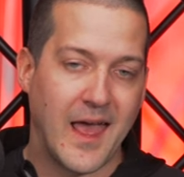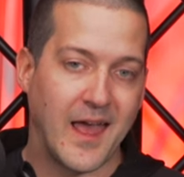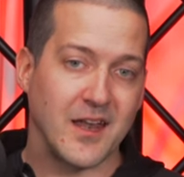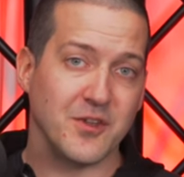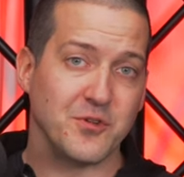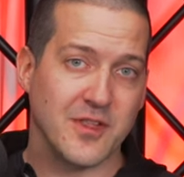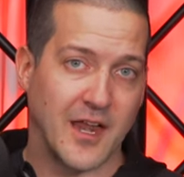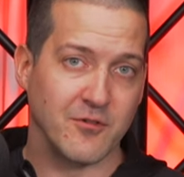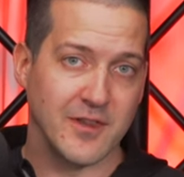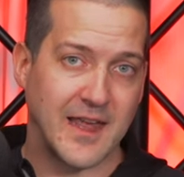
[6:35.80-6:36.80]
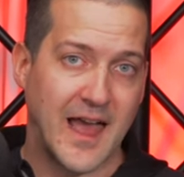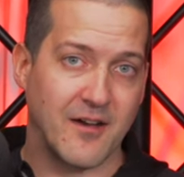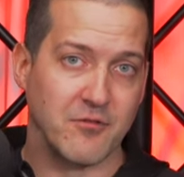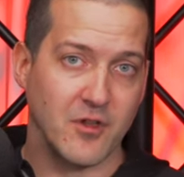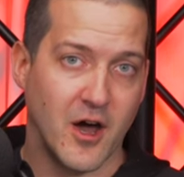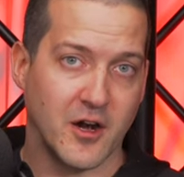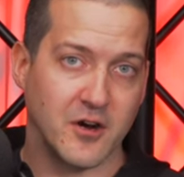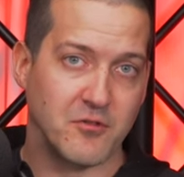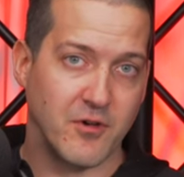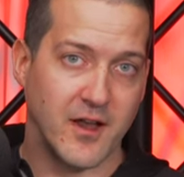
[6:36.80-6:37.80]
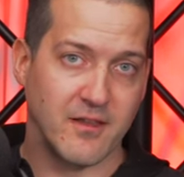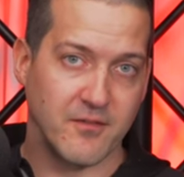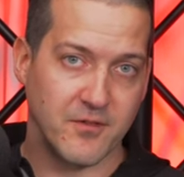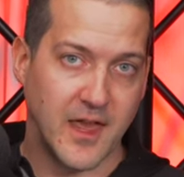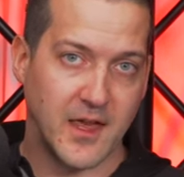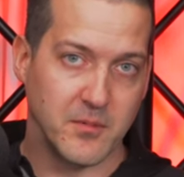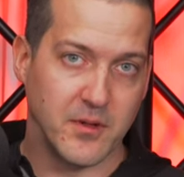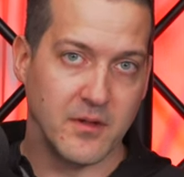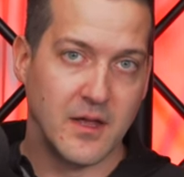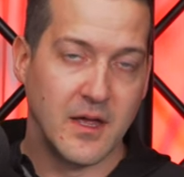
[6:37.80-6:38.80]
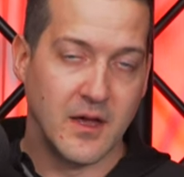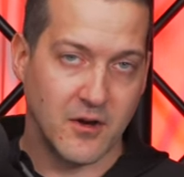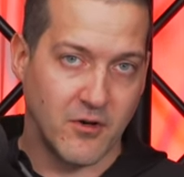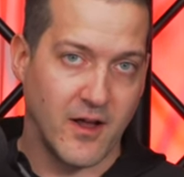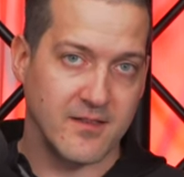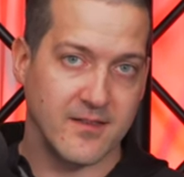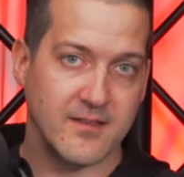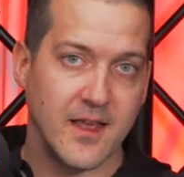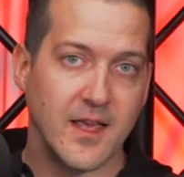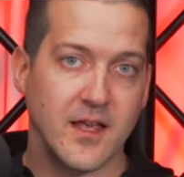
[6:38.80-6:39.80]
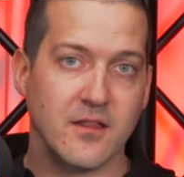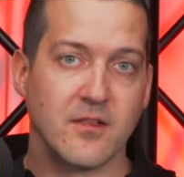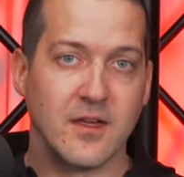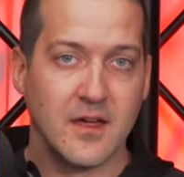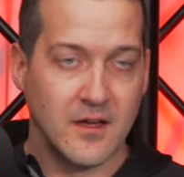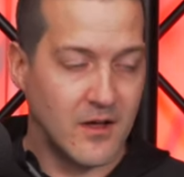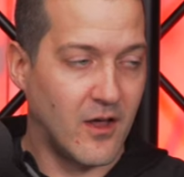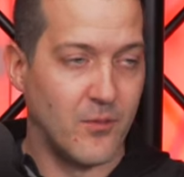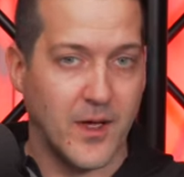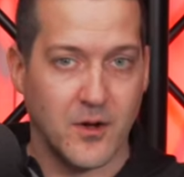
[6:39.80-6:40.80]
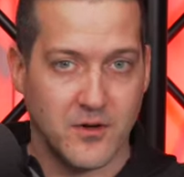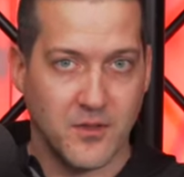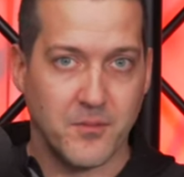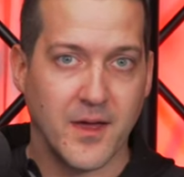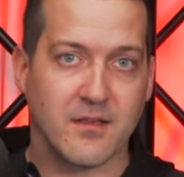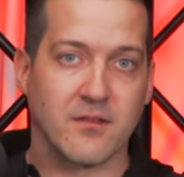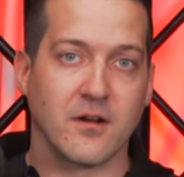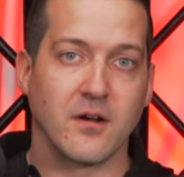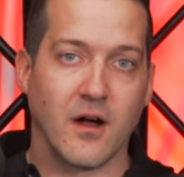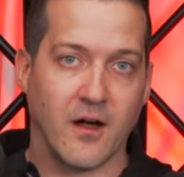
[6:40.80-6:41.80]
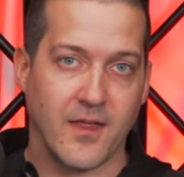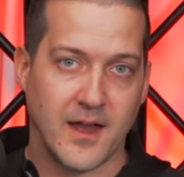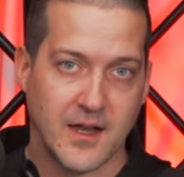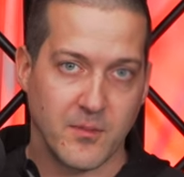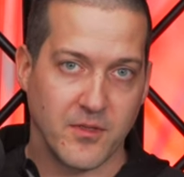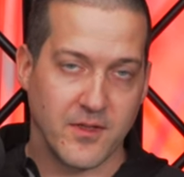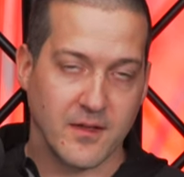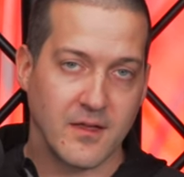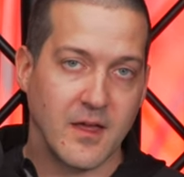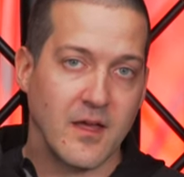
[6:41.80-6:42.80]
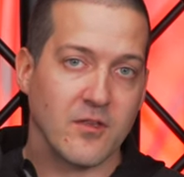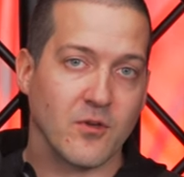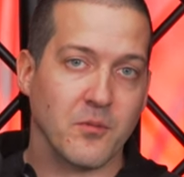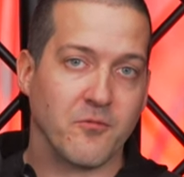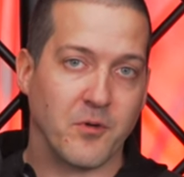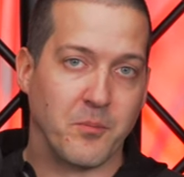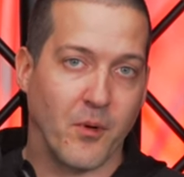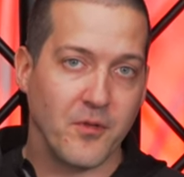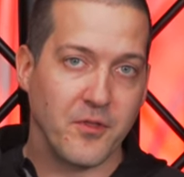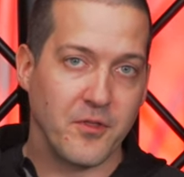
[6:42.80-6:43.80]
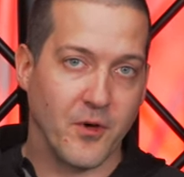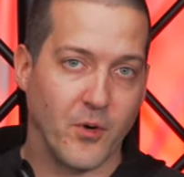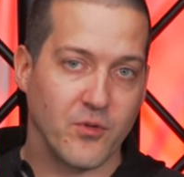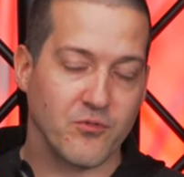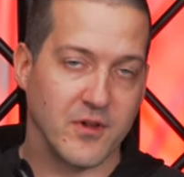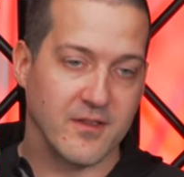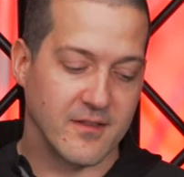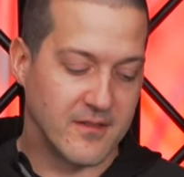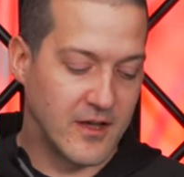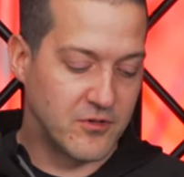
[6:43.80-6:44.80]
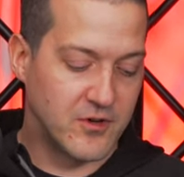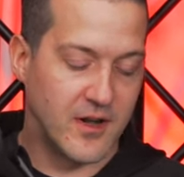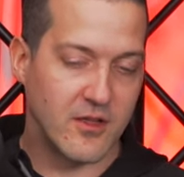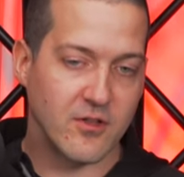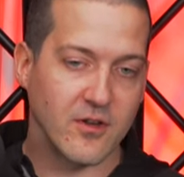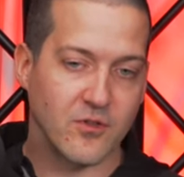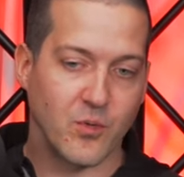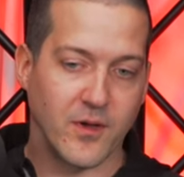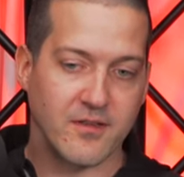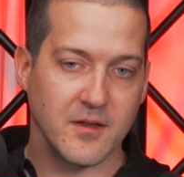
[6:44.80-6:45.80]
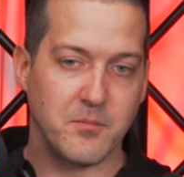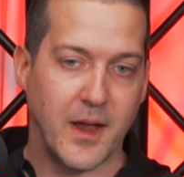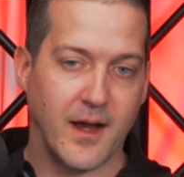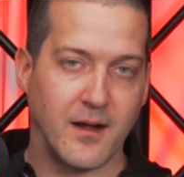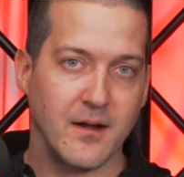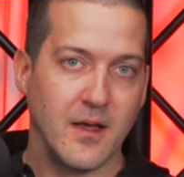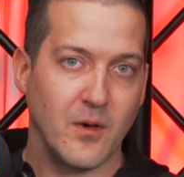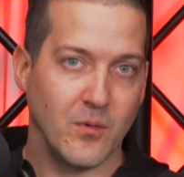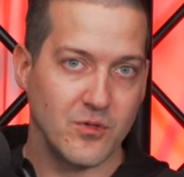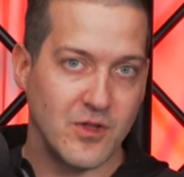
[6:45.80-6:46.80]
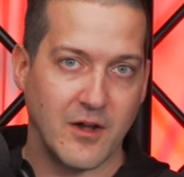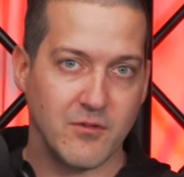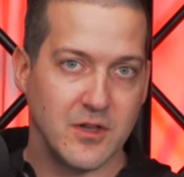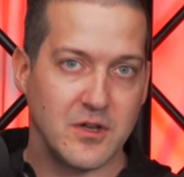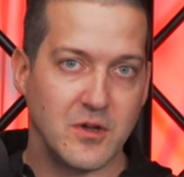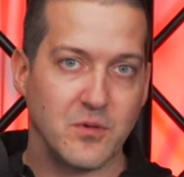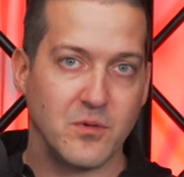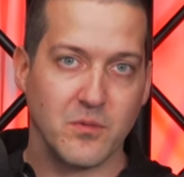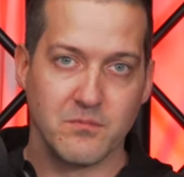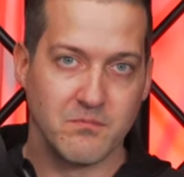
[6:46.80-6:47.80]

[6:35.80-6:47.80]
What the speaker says: and you generally have longer runs of cable across the stage, all the way out to the mixer, all that type of thing. So for both of those reasons, a traditional twisted pair will generally do